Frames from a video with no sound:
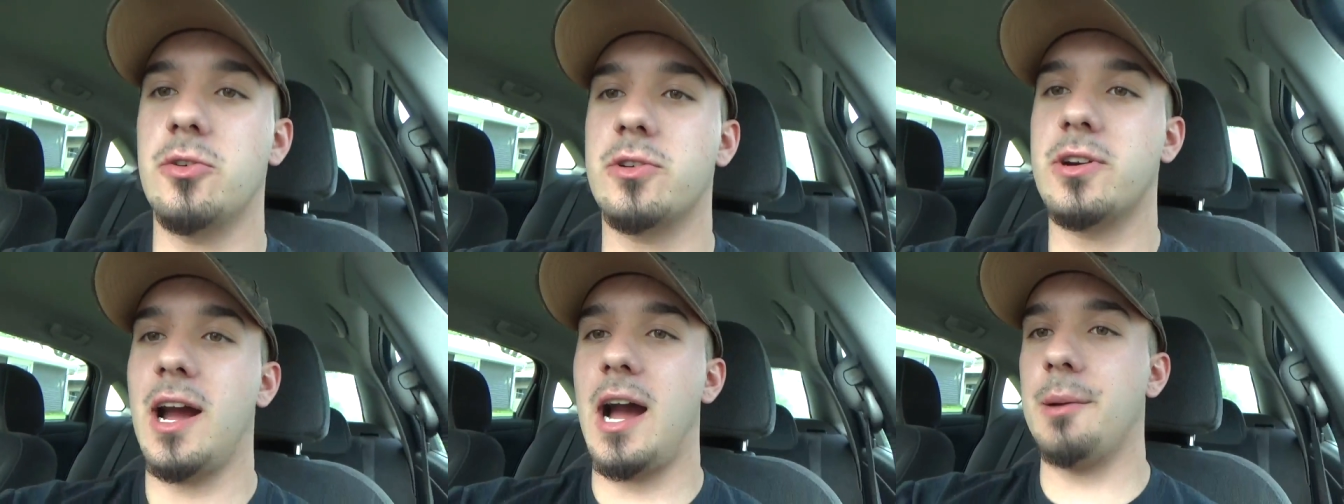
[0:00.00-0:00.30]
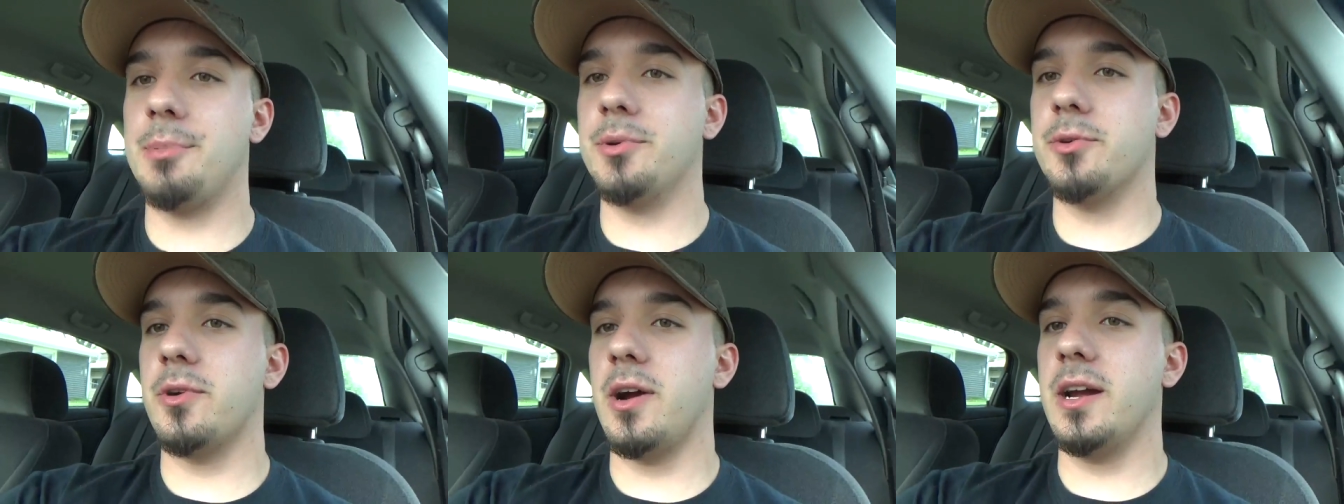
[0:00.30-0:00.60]

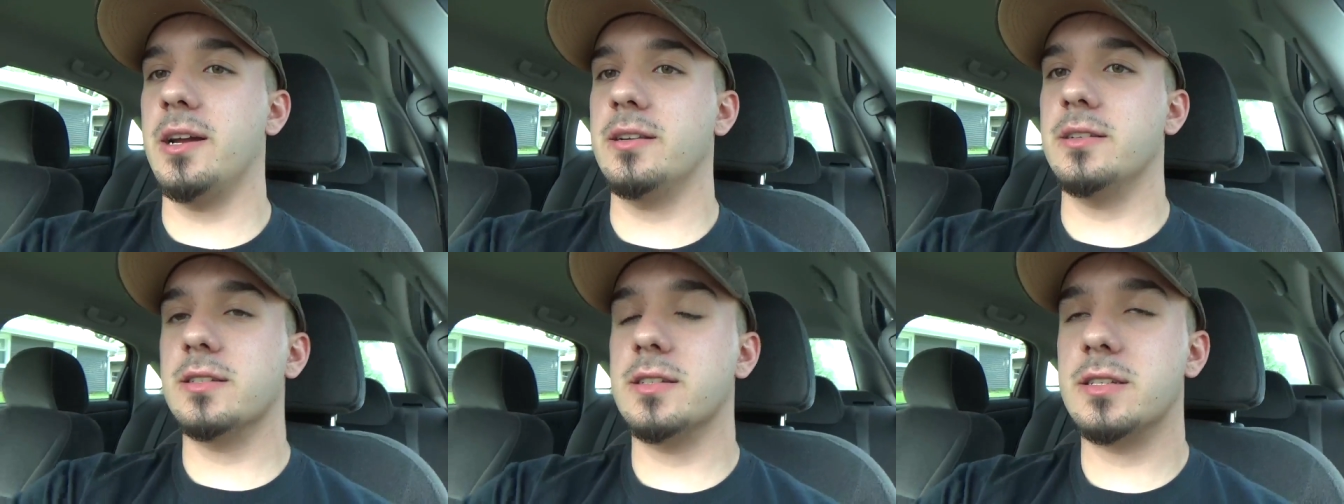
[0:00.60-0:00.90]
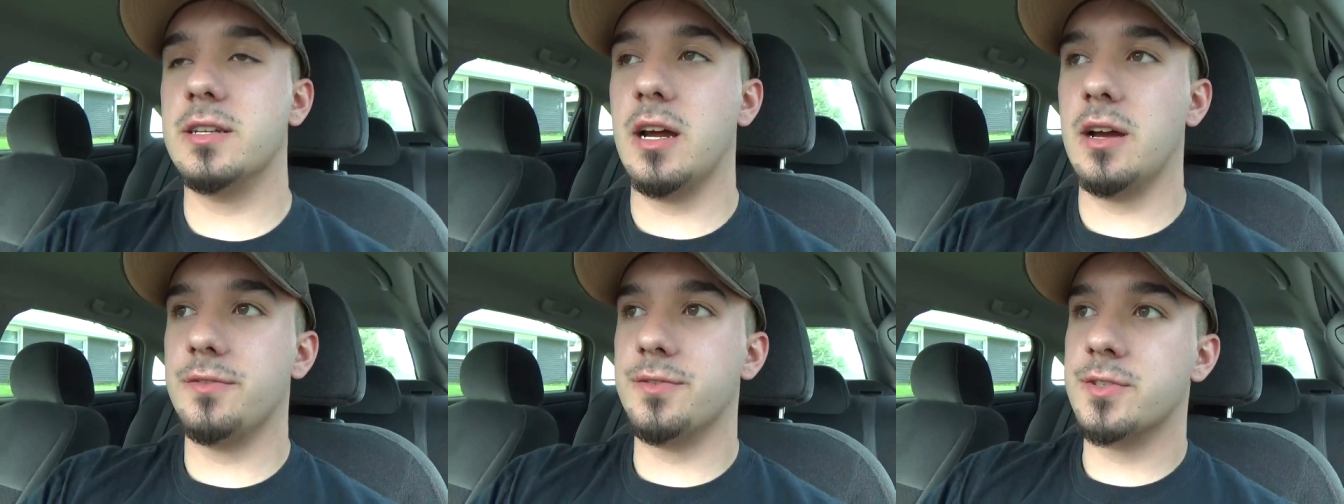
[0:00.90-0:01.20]
copyright and
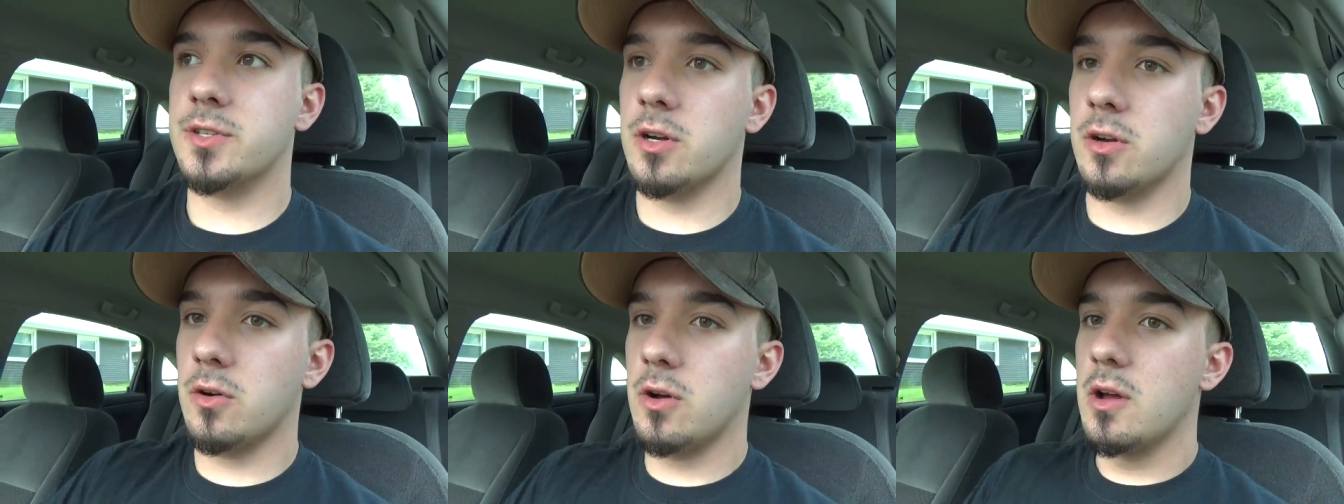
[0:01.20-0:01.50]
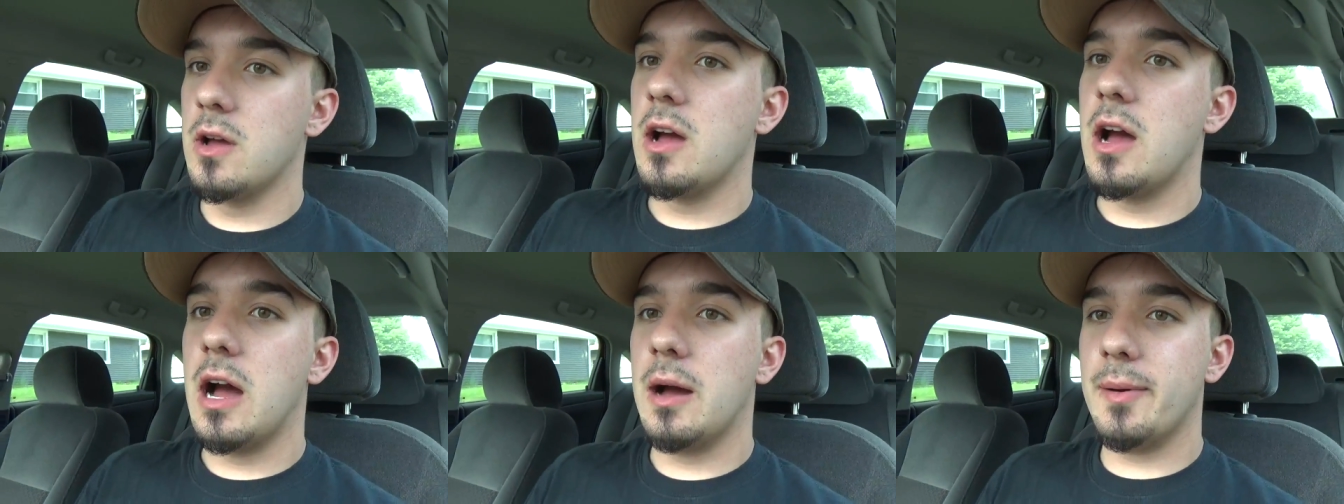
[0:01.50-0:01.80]
stuff. So
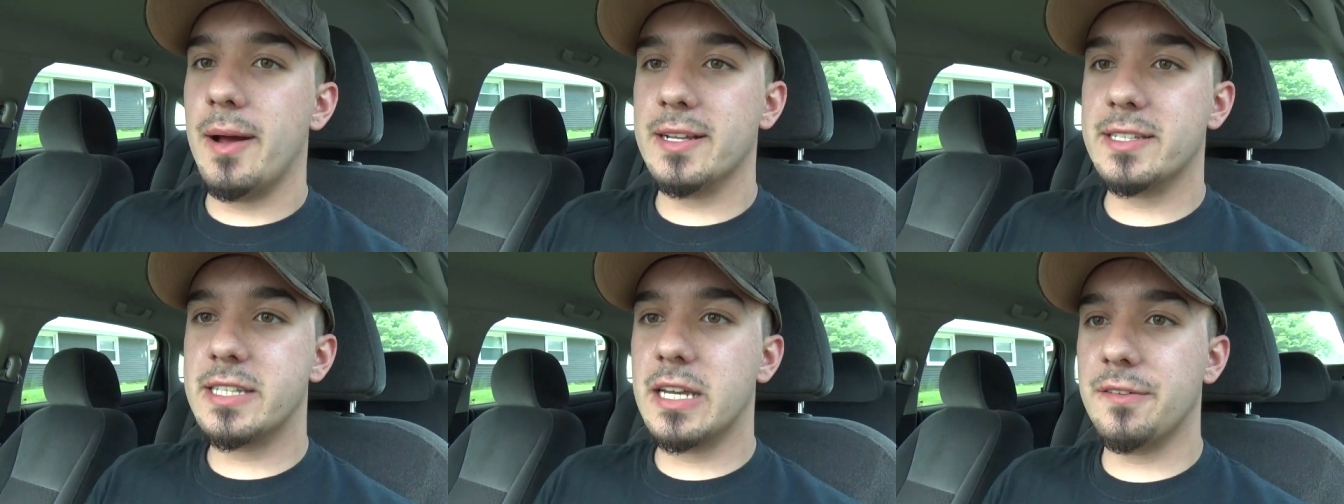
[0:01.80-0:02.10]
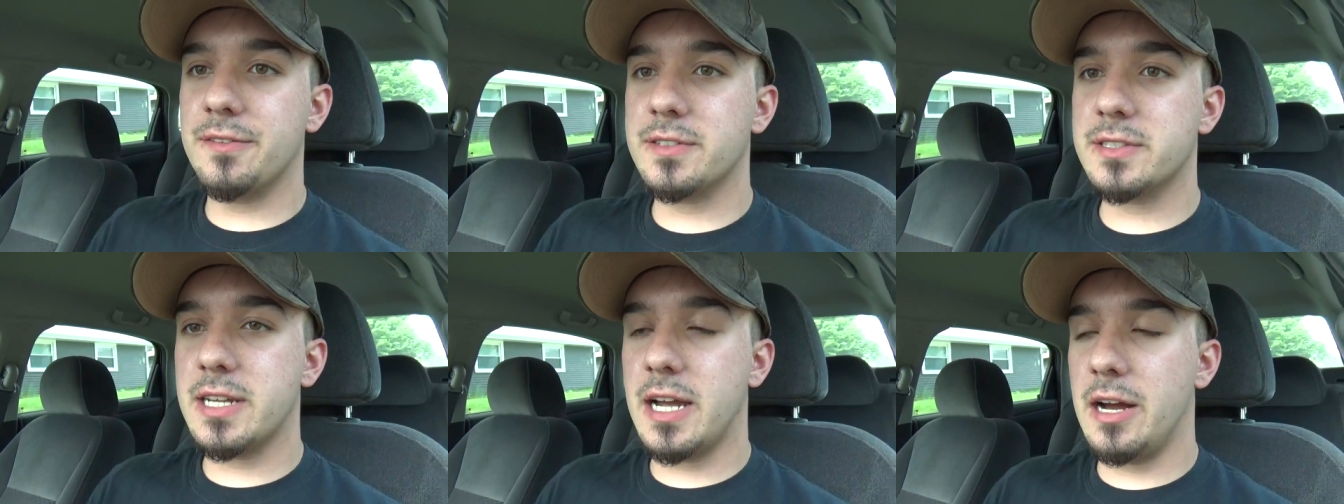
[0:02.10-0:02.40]
I'm at
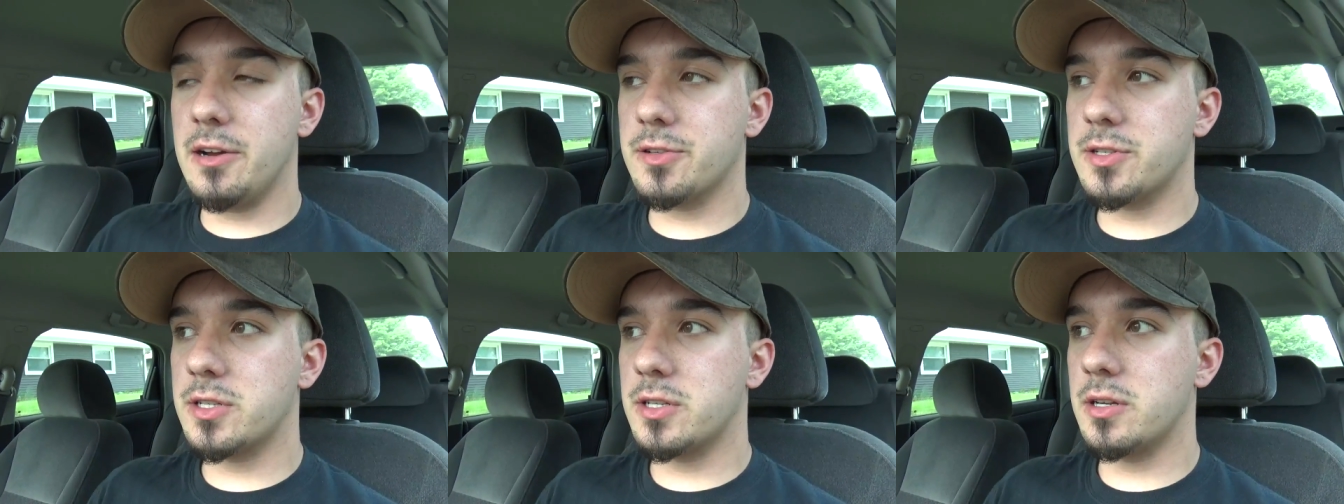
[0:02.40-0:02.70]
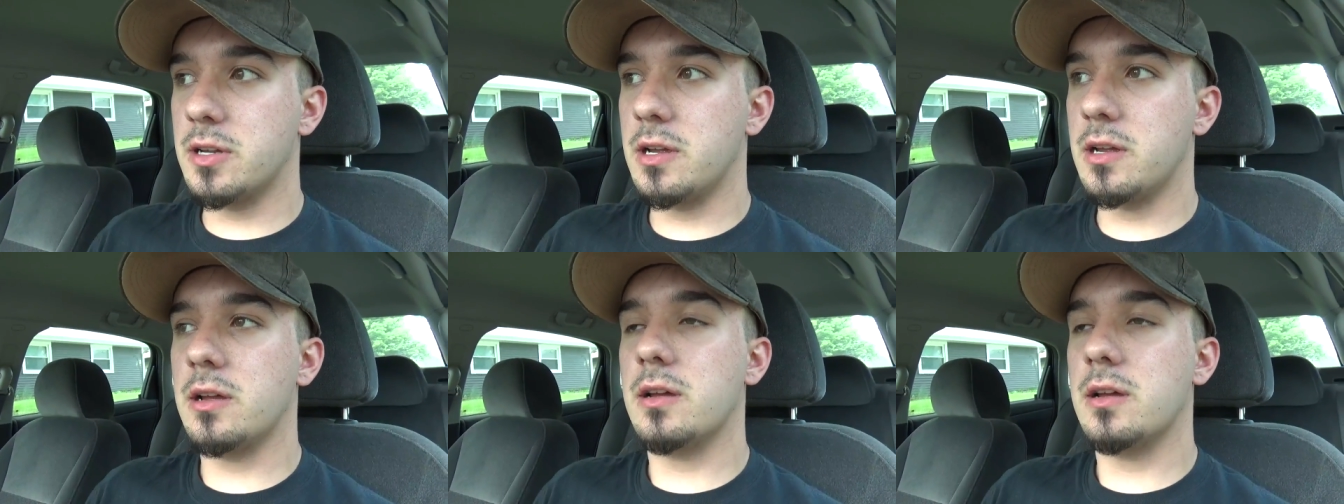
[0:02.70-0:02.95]
Stefan's house